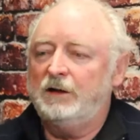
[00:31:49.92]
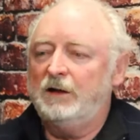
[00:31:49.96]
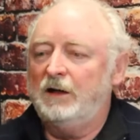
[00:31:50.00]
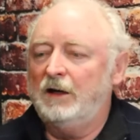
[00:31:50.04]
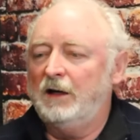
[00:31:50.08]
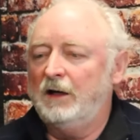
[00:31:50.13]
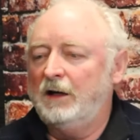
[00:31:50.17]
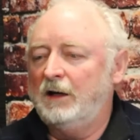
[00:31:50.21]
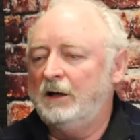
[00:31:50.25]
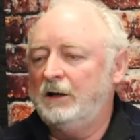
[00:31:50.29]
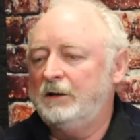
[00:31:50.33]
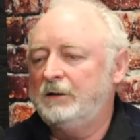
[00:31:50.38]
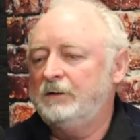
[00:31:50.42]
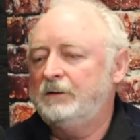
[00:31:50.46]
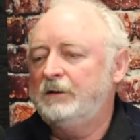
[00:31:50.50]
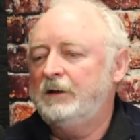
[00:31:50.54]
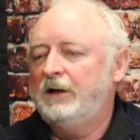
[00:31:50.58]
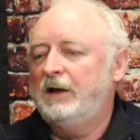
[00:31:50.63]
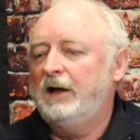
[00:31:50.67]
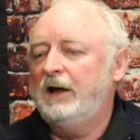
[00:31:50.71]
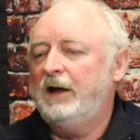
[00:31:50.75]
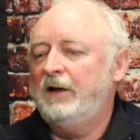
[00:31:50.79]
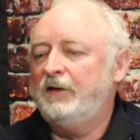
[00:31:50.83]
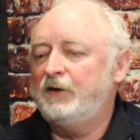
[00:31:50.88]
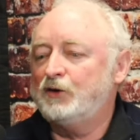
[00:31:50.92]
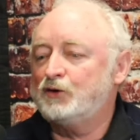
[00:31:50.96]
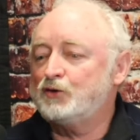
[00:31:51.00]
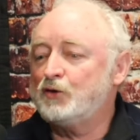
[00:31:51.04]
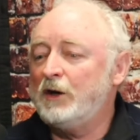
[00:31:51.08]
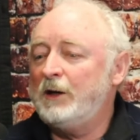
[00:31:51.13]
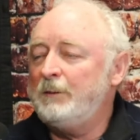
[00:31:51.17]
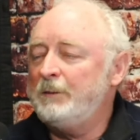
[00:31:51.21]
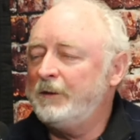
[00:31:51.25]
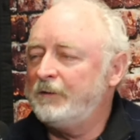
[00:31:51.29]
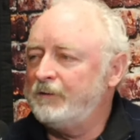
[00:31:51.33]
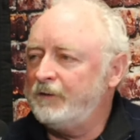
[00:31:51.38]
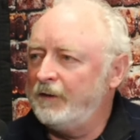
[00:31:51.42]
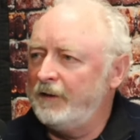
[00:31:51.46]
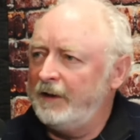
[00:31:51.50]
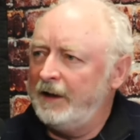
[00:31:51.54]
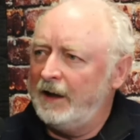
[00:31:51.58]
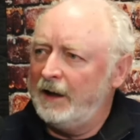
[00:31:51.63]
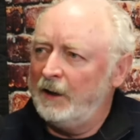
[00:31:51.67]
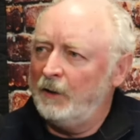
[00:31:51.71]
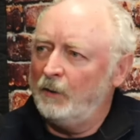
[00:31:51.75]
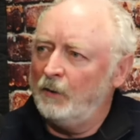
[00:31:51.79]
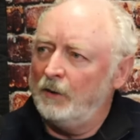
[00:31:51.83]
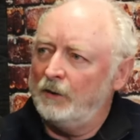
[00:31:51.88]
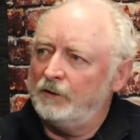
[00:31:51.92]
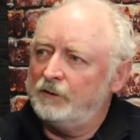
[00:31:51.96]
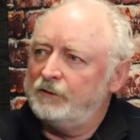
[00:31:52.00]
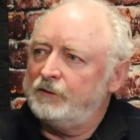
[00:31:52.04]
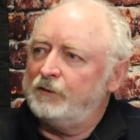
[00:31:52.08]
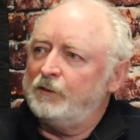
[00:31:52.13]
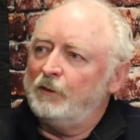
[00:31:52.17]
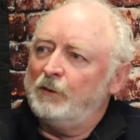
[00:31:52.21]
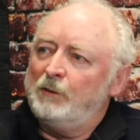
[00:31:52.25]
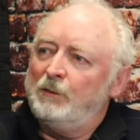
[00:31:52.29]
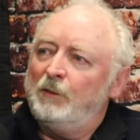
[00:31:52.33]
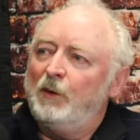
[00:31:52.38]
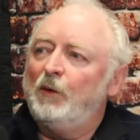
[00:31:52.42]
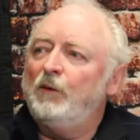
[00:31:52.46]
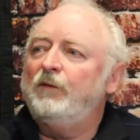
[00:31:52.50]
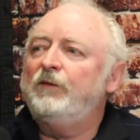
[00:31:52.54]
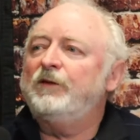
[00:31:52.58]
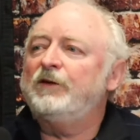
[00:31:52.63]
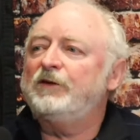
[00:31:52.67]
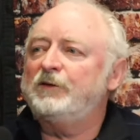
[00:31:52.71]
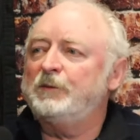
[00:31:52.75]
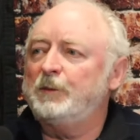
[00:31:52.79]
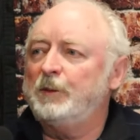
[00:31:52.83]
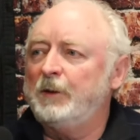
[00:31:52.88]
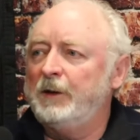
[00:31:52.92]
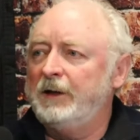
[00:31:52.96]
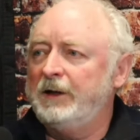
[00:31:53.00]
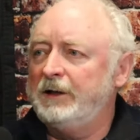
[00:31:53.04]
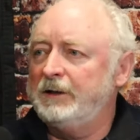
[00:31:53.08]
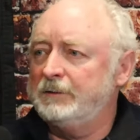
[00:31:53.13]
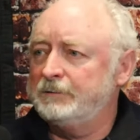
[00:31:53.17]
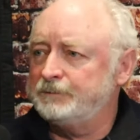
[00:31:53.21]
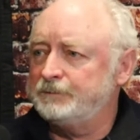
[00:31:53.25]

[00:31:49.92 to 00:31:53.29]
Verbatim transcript: uh, and the treatment for that was to remove the spleen.